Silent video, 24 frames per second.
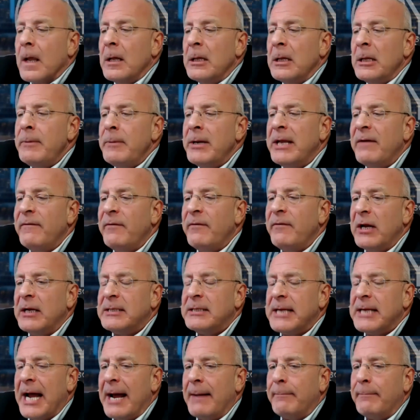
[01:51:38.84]
Let me give you an
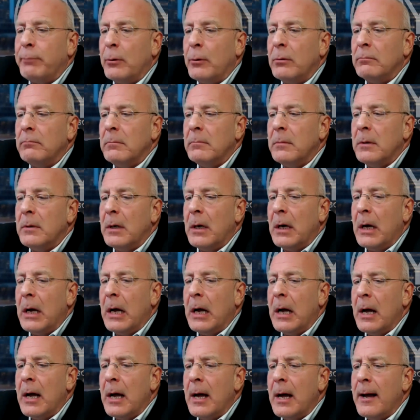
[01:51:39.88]
example.
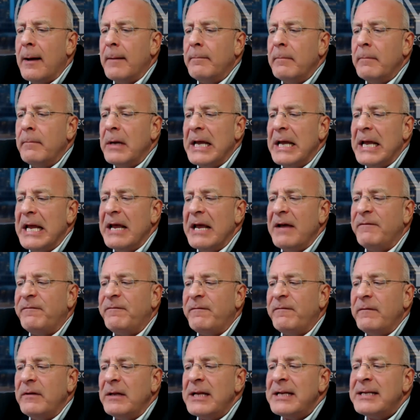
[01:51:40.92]
If,
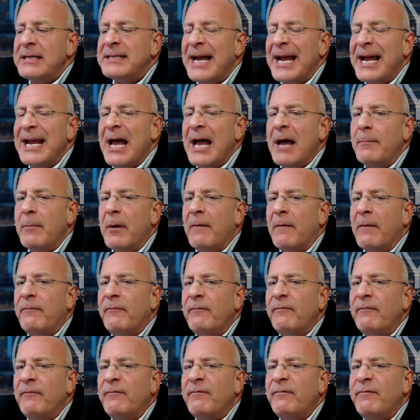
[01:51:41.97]
let's say I'm a
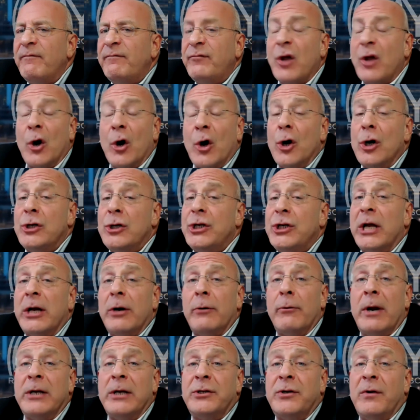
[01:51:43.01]
third
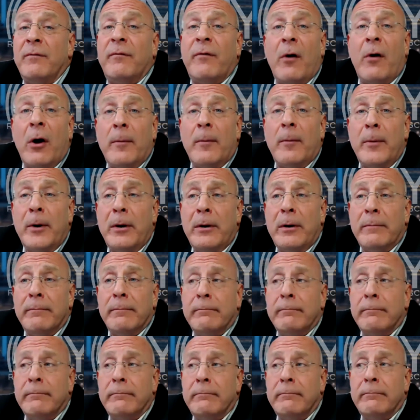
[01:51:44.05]
generation farmer,
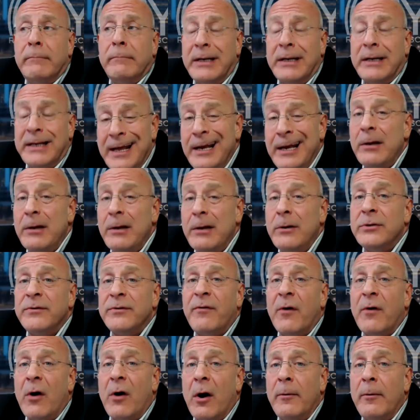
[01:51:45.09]
my daddy was a
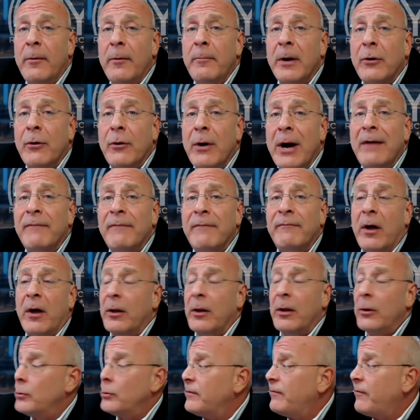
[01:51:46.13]
farmer, my
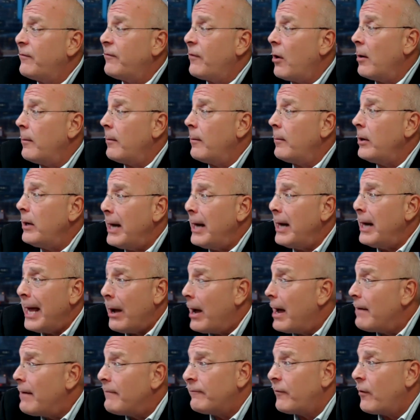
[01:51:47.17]
grandfather was a farmer, and
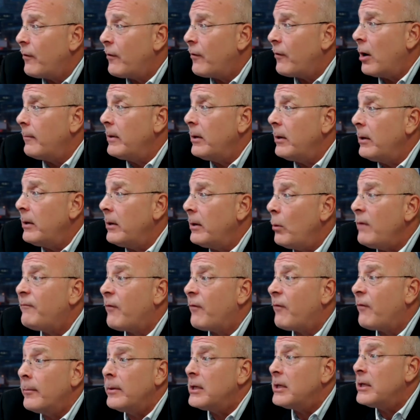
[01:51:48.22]
now I'm farming, and we
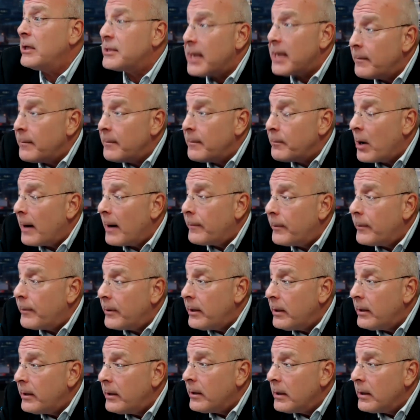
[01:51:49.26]
farm in the same
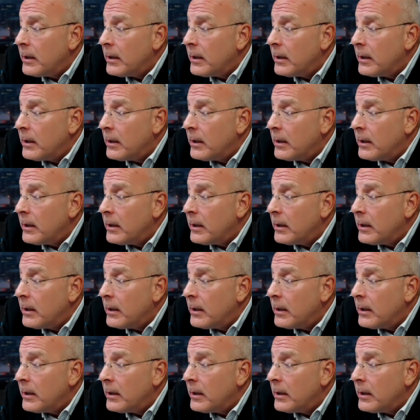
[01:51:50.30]
property.